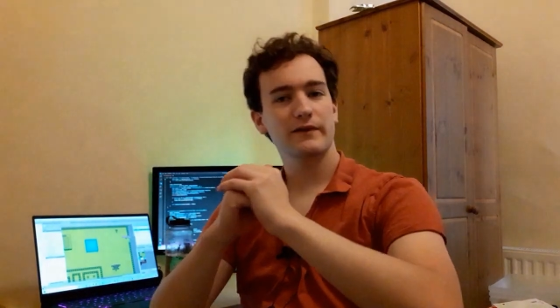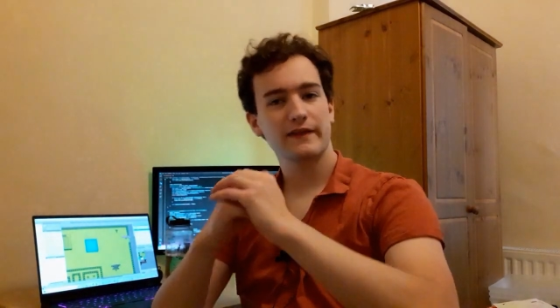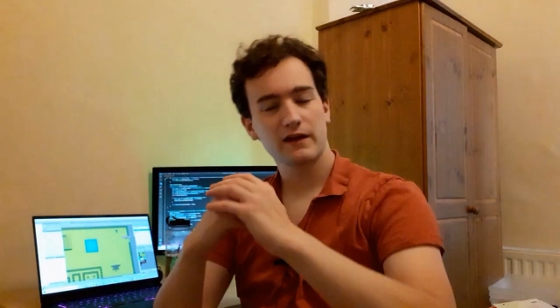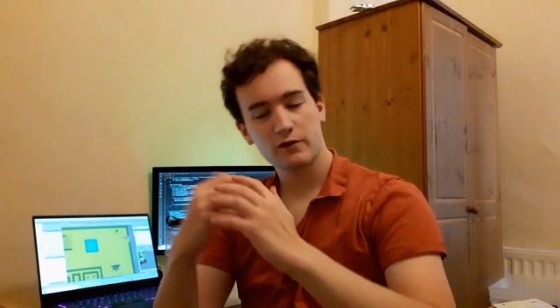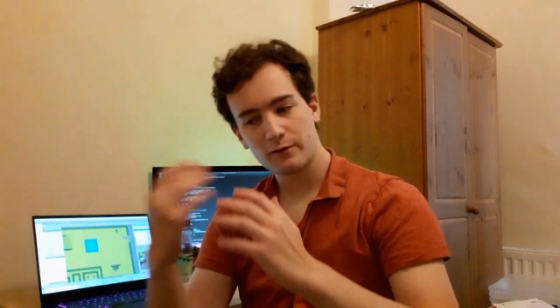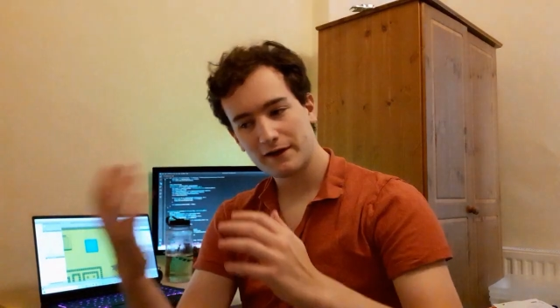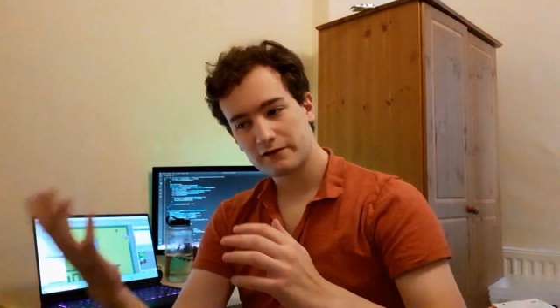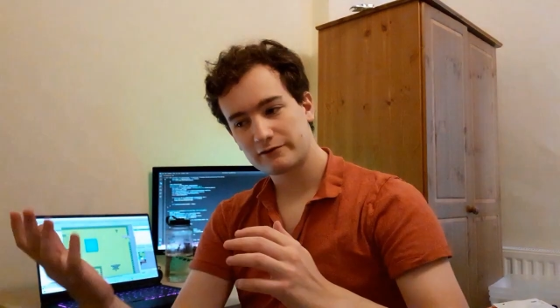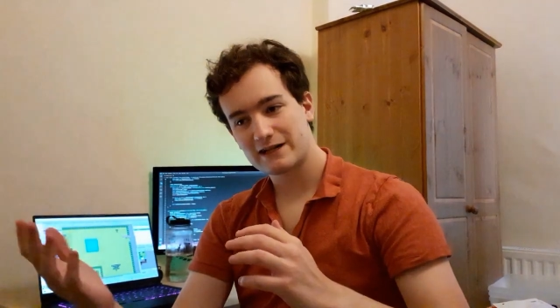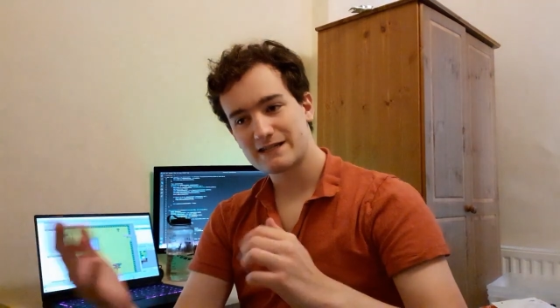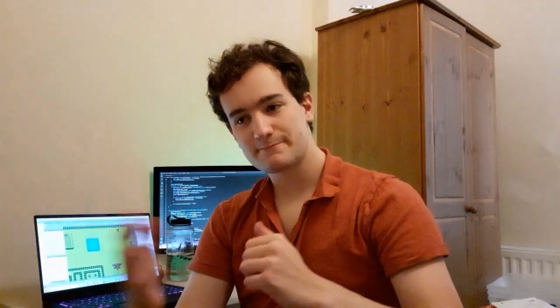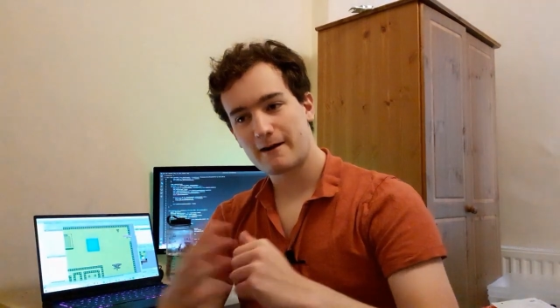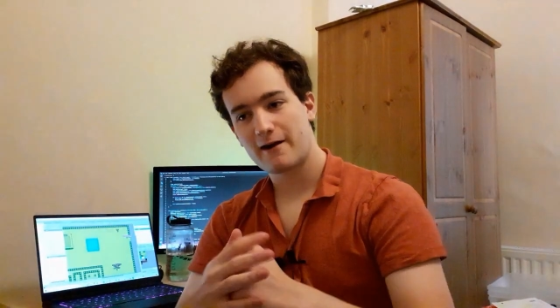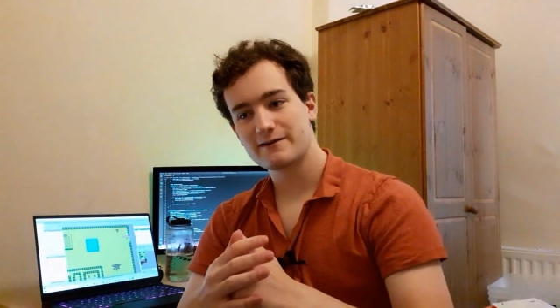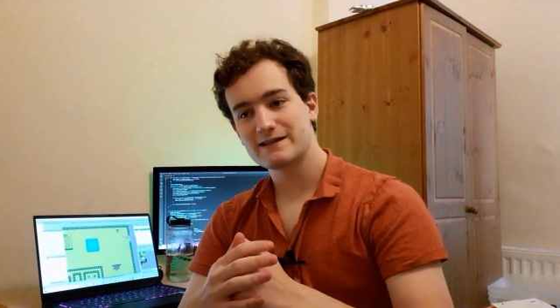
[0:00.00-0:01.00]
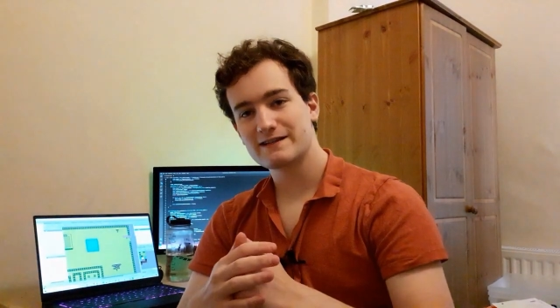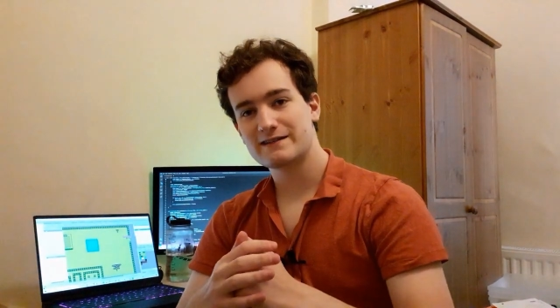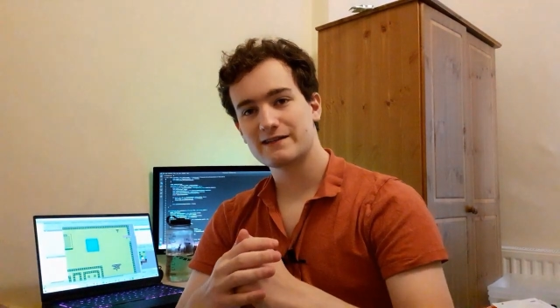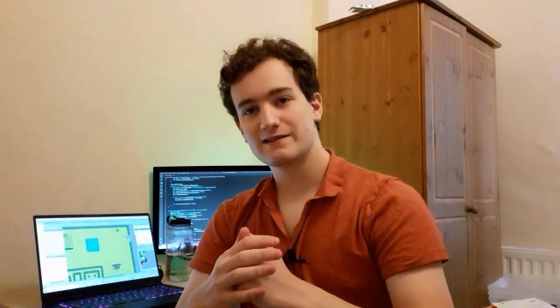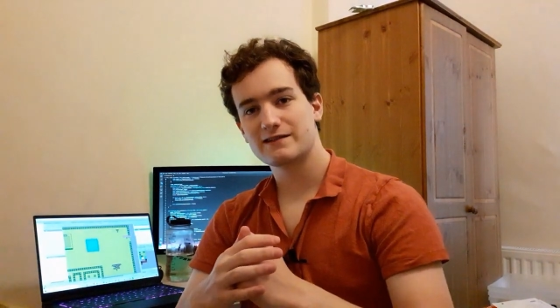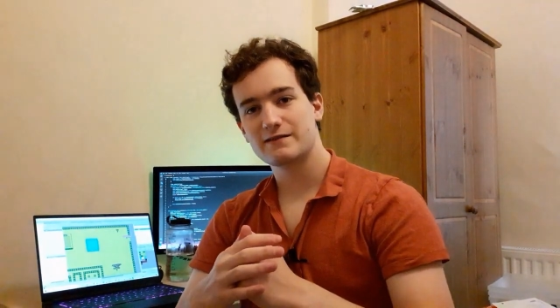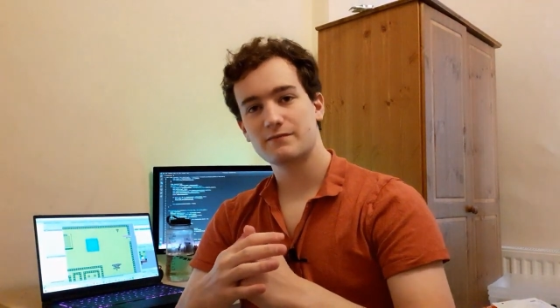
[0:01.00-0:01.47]
it with a quick transparency
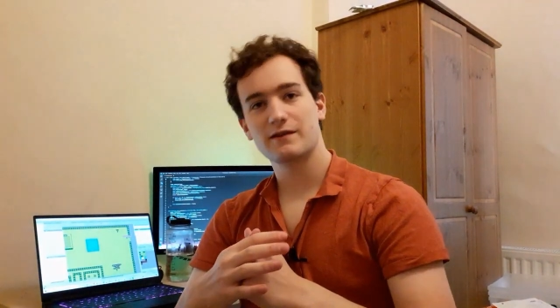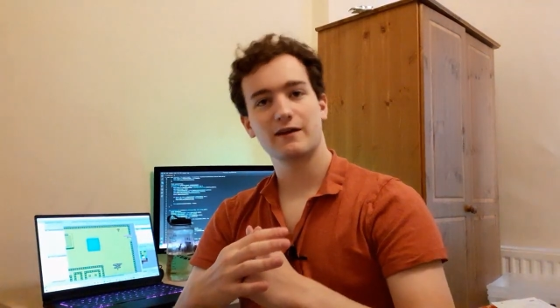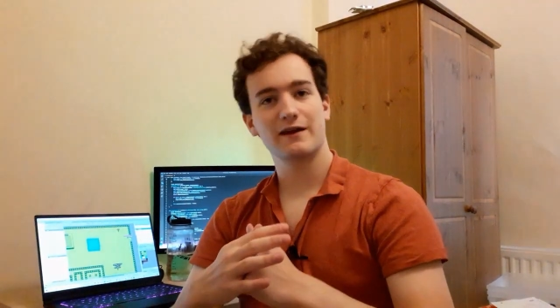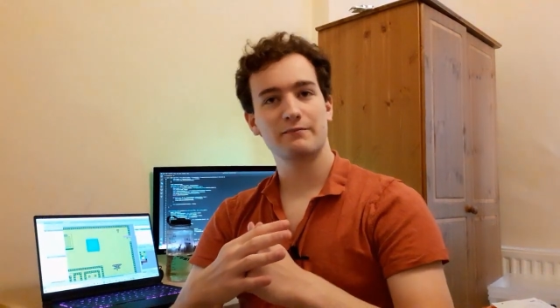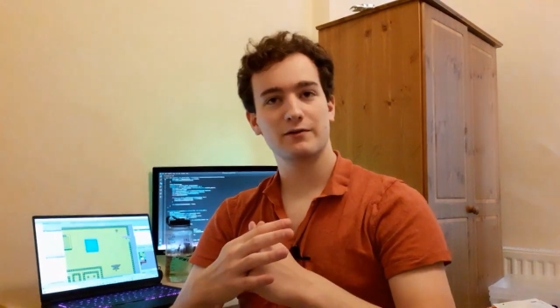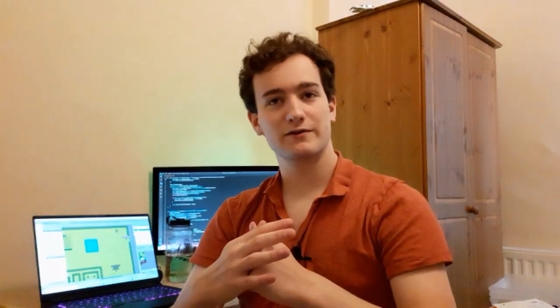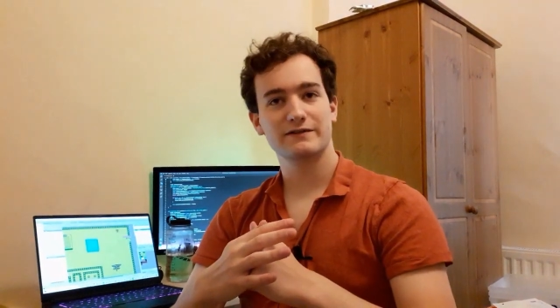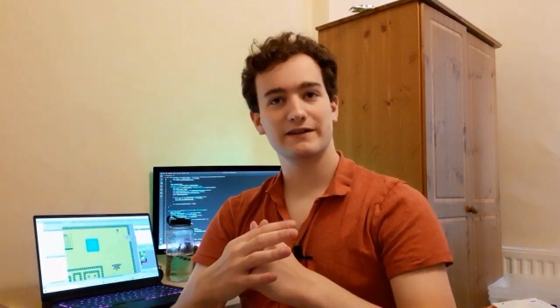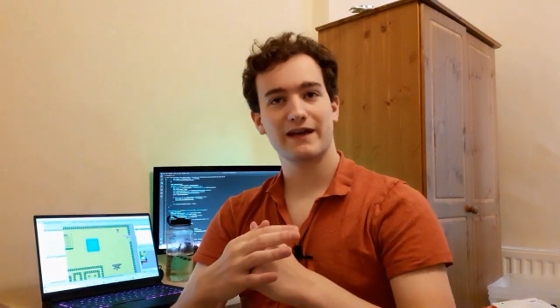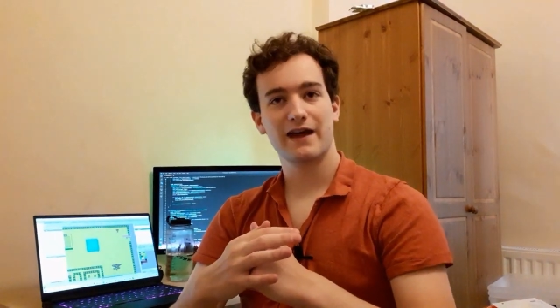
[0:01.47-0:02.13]
system that I put